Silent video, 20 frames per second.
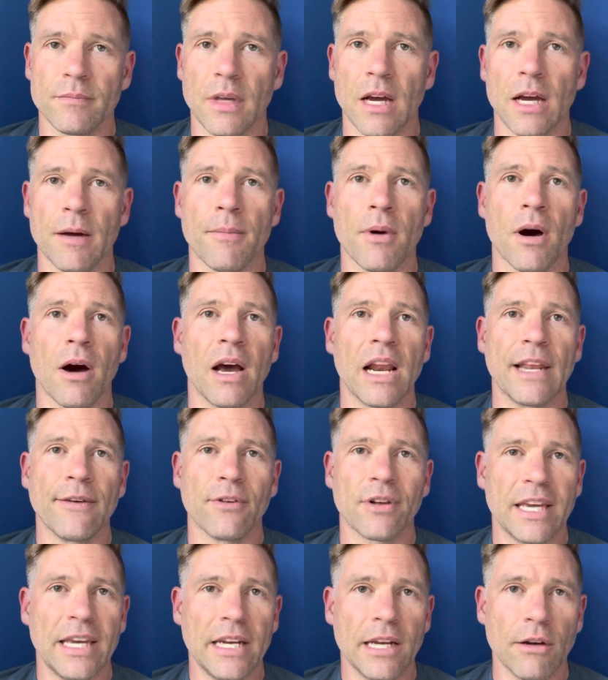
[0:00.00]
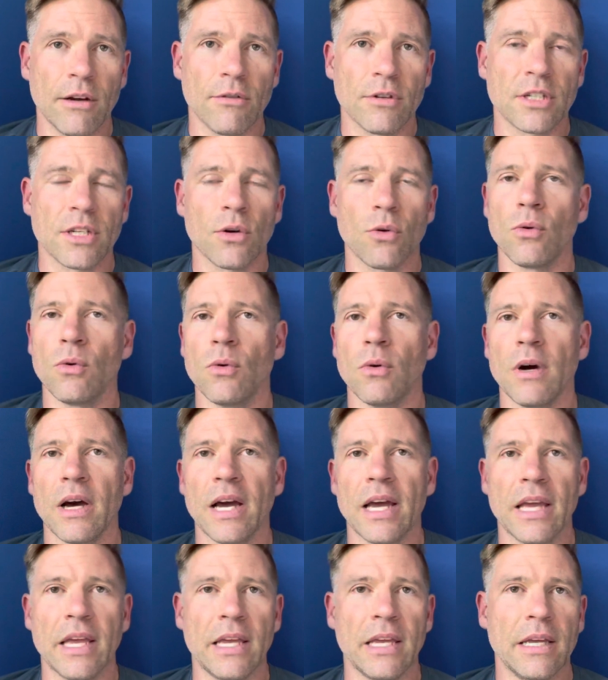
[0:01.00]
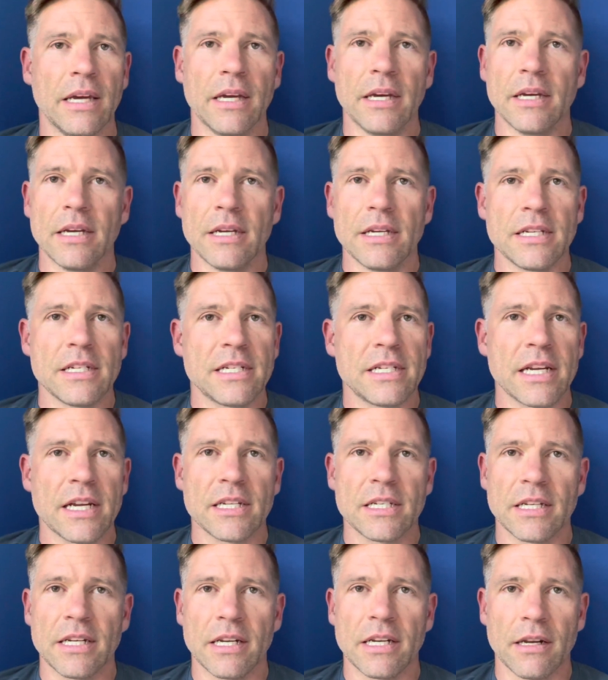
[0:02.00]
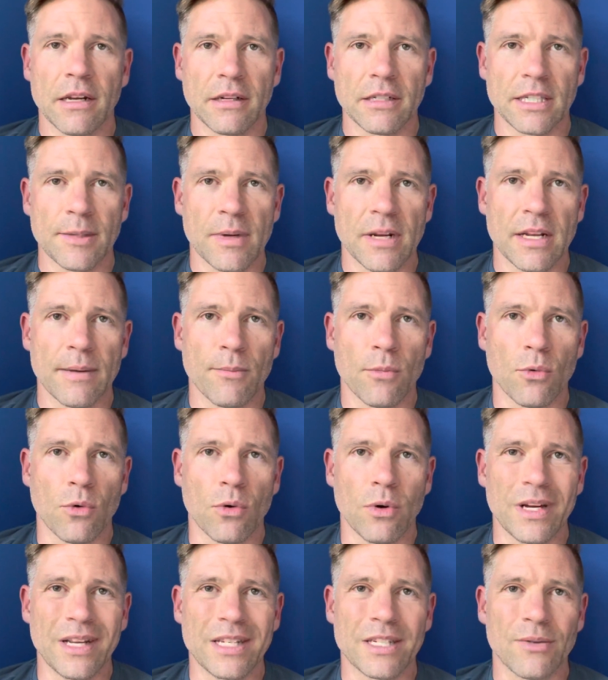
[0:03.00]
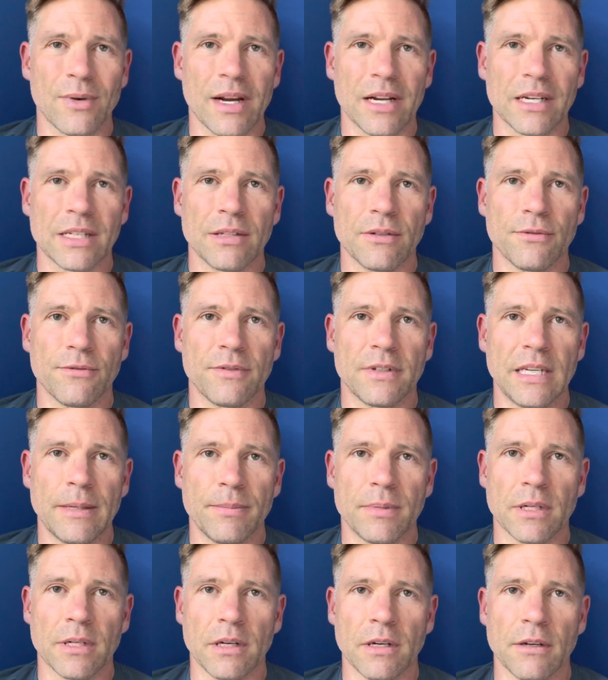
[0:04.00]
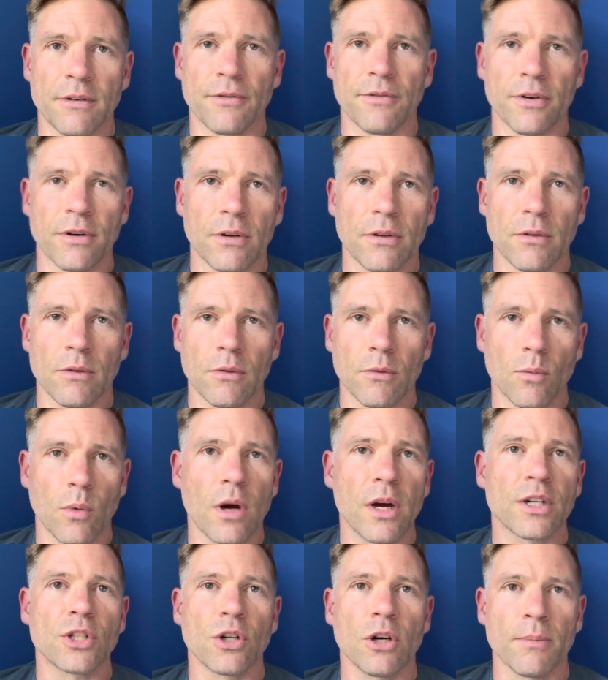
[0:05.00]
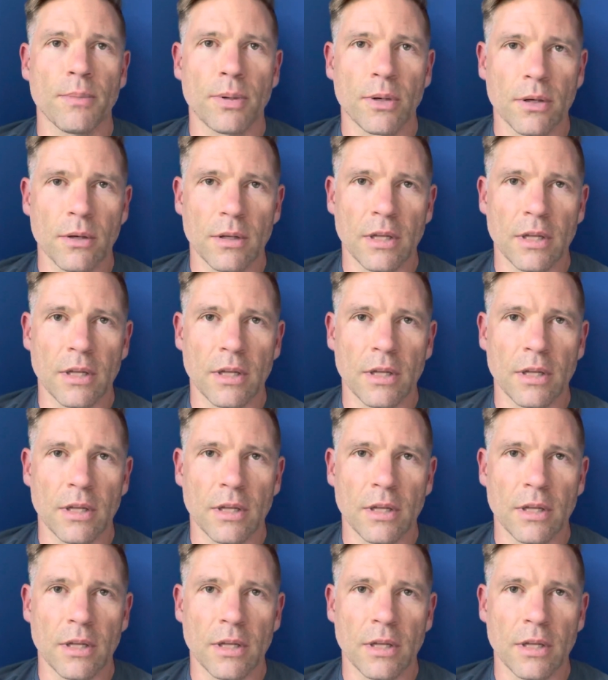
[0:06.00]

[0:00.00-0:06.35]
high-level keynote or a 60 to 90-minute more interactive deep dive workshop.